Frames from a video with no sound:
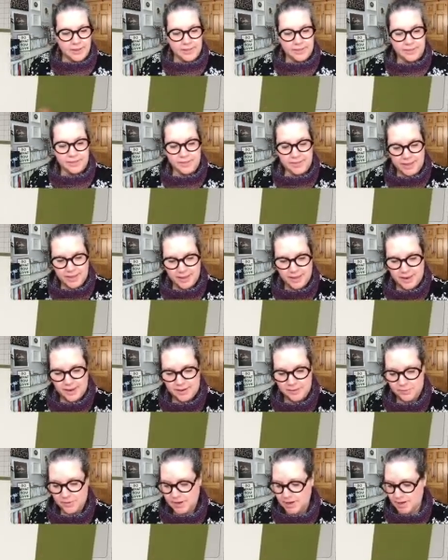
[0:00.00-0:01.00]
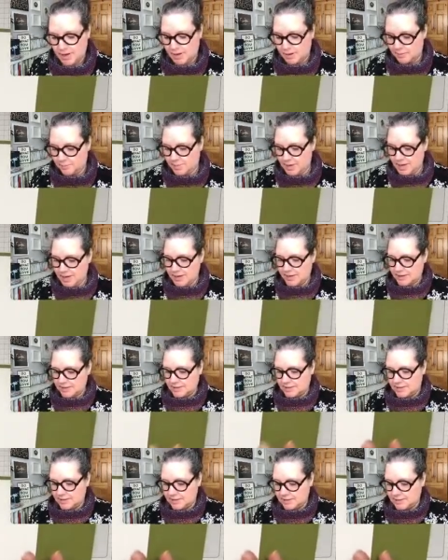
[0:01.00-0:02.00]
Then we need a piece
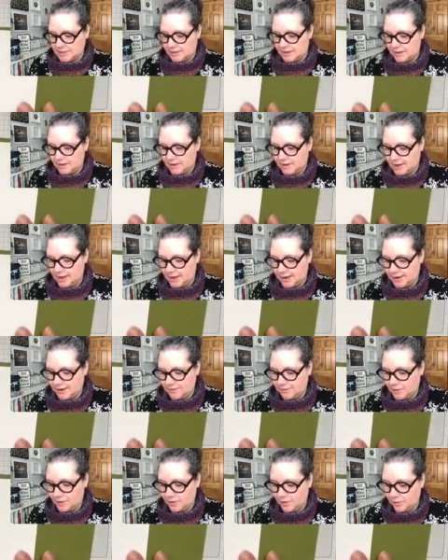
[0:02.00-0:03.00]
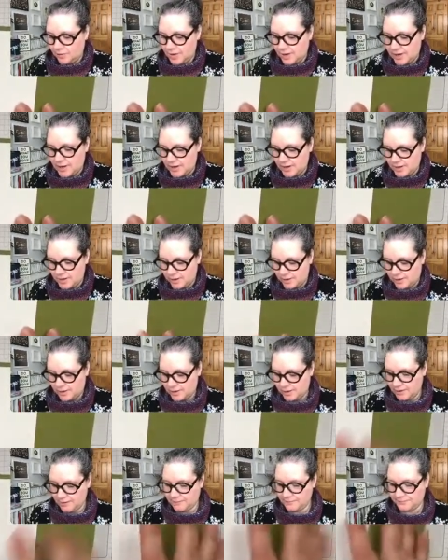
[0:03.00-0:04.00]
that's gonna kind of go
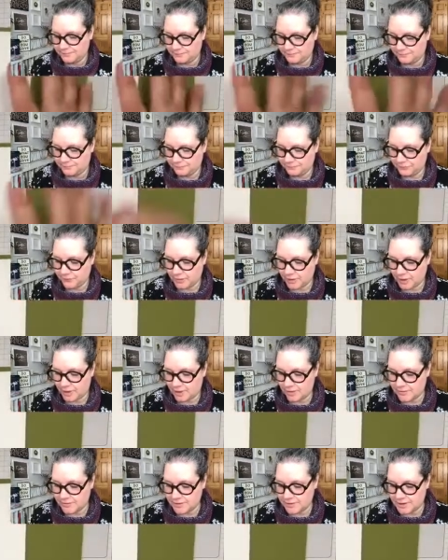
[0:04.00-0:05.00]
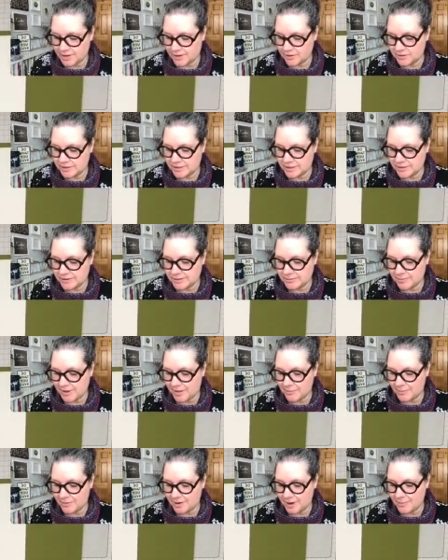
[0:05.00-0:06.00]
here of designer series
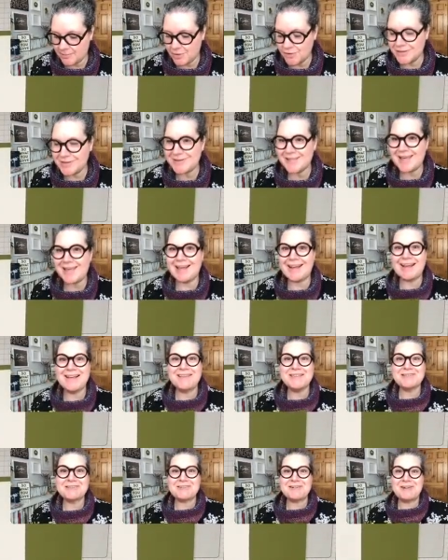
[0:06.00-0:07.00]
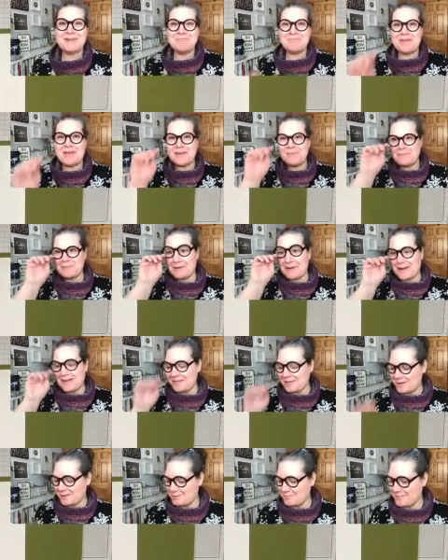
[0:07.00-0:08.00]
paper. I'm using that ice cream paper. I
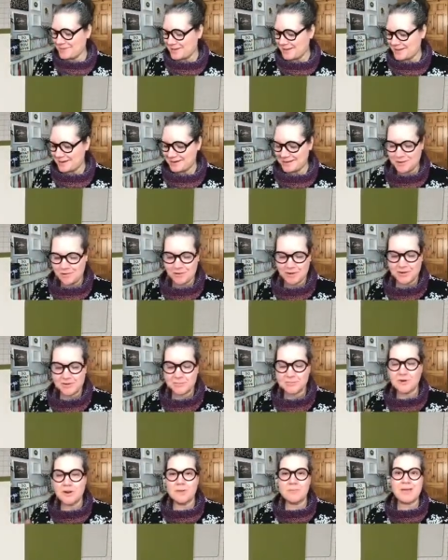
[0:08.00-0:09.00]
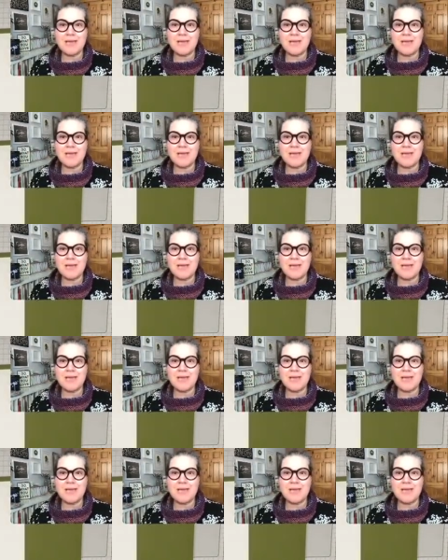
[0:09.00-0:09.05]
thought it would be kind of cute because we're gonna